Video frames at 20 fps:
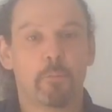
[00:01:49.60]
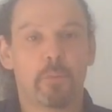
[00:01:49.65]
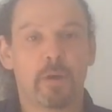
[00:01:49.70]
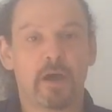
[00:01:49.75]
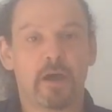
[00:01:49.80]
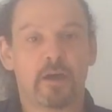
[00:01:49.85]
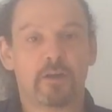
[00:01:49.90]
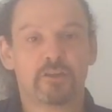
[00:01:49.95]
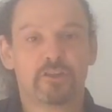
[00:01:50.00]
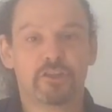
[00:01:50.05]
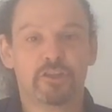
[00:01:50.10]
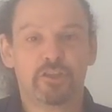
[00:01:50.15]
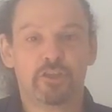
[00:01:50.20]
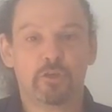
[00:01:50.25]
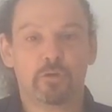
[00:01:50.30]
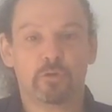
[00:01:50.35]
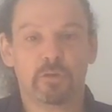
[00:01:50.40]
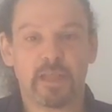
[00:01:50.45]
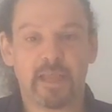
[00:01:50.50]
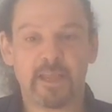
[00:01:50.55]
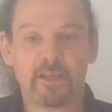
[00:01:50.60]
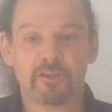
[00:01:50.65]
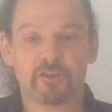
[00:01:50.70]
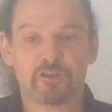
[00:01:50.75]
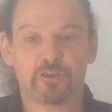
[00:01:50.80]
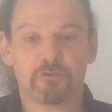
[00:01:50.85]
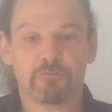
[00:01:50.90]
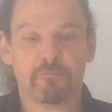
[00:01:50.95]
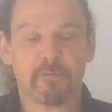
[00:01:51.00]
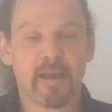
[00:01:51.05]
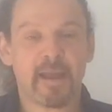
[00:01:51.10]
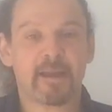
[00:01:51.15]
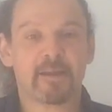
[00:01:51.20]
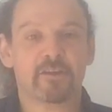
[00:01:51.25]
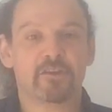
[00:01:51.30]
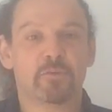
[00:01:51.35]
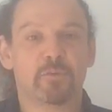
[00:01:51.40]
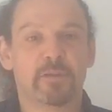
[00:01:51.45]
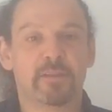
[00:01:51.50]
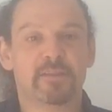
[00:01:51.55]
but you'll
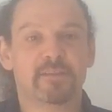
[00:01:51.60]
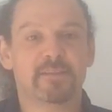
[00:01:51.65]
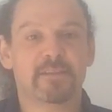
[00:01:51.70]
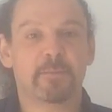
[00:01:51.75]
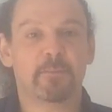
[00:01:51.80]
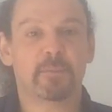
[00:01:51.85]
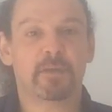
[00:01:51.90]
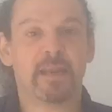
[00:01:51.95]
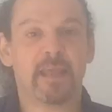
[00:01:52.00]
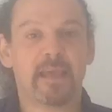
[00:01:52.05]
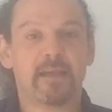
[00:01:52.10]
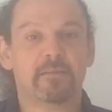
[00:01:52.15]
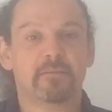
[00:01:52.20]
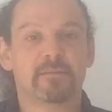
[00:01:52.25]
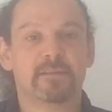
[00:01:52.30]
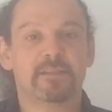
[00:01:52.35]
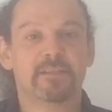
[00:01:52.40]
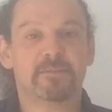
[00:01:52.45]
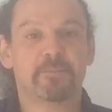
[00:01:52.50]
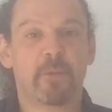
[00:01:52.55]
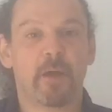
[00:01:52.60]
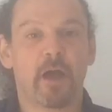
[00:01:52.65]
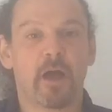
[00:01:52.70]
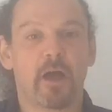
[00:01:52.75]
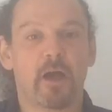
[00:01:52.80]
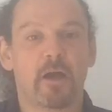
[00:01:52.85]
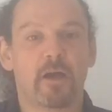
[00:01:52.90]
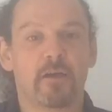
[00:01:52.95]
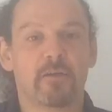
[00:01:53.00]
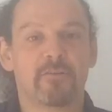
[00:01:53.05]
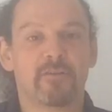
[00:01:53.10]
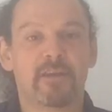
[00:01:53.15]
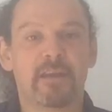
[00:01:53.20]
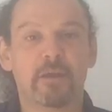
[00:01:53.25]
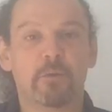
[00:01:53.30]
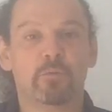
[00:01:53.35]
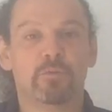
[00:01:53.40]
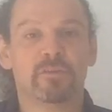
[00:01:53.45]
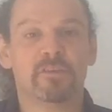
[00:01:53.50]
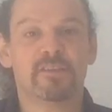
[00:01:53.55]
interact with somebody else's path and it will